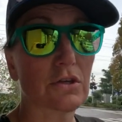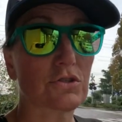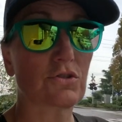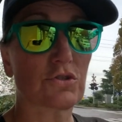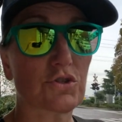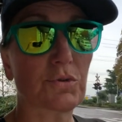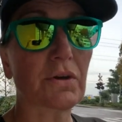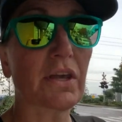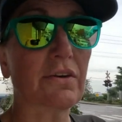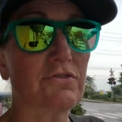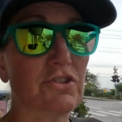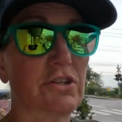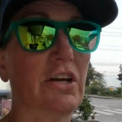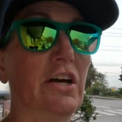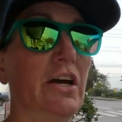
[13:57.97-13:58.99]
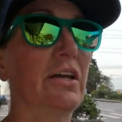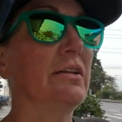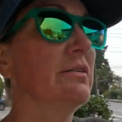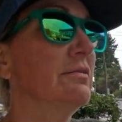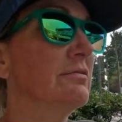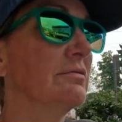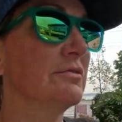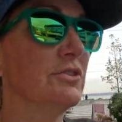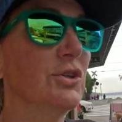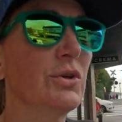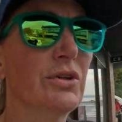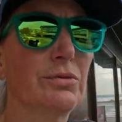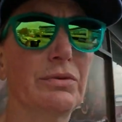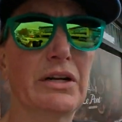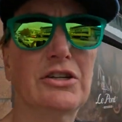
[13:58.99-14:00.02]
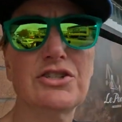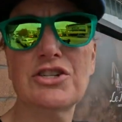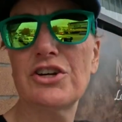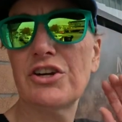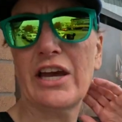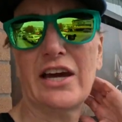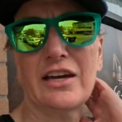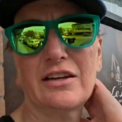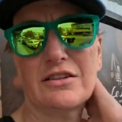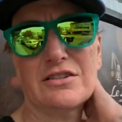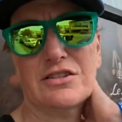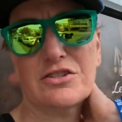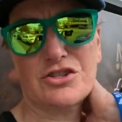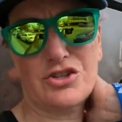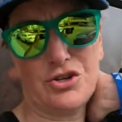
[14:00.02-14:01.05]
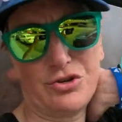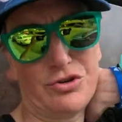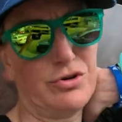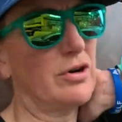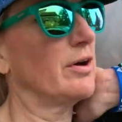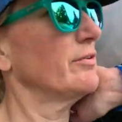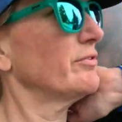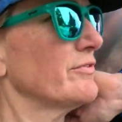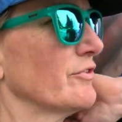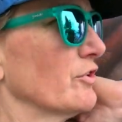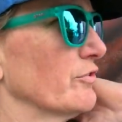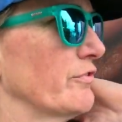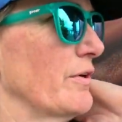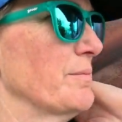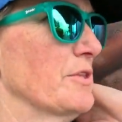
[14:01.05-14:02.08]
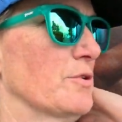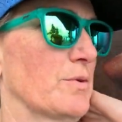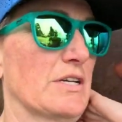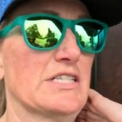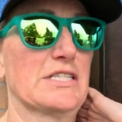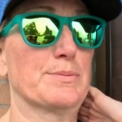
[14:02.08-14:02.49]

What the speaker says: So it's 20 after 9. No other runners here yet, so I don't even know if I'm in the right